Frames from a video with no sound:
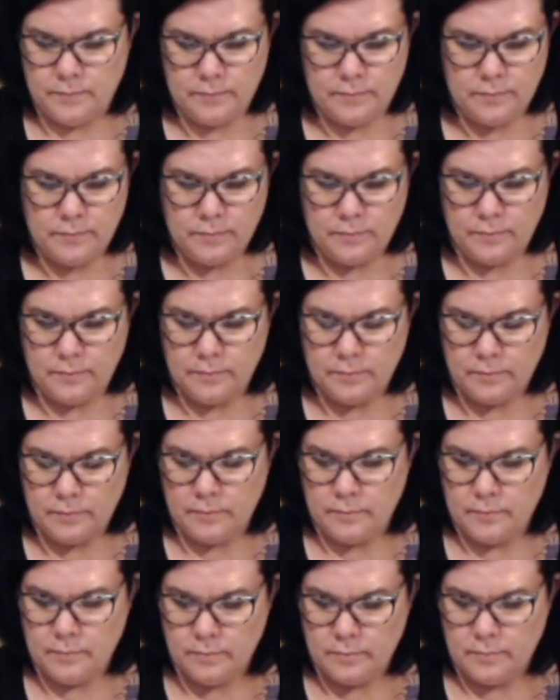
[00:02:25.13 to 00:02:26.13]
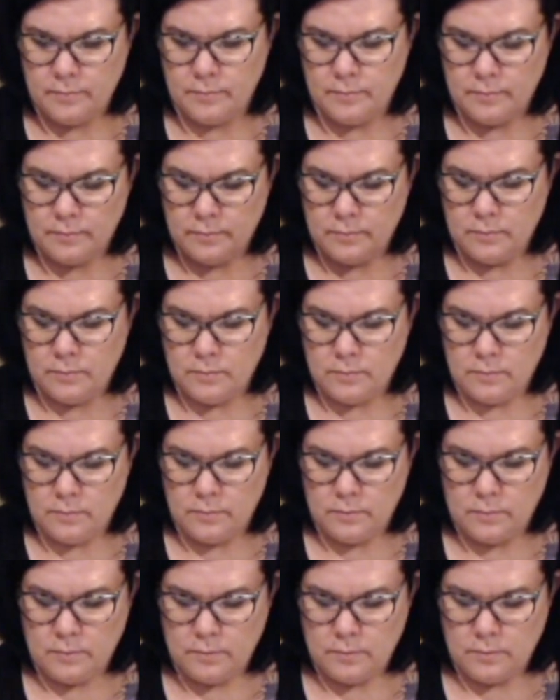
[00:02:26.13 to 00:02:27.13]

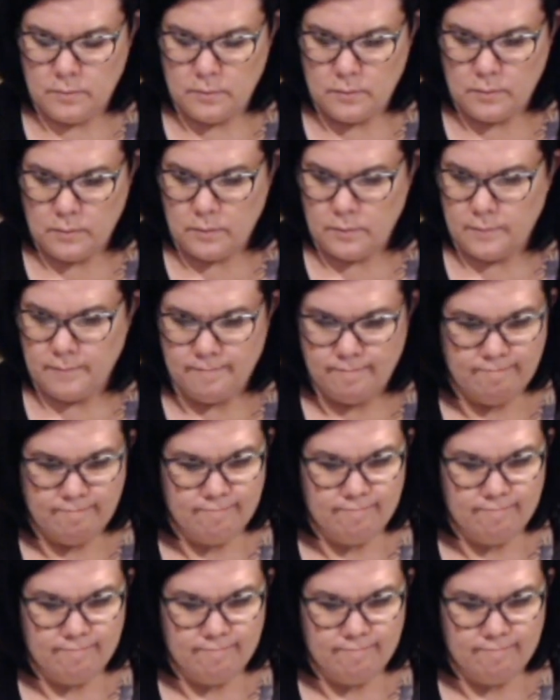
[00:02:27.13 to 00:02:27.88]
(silence)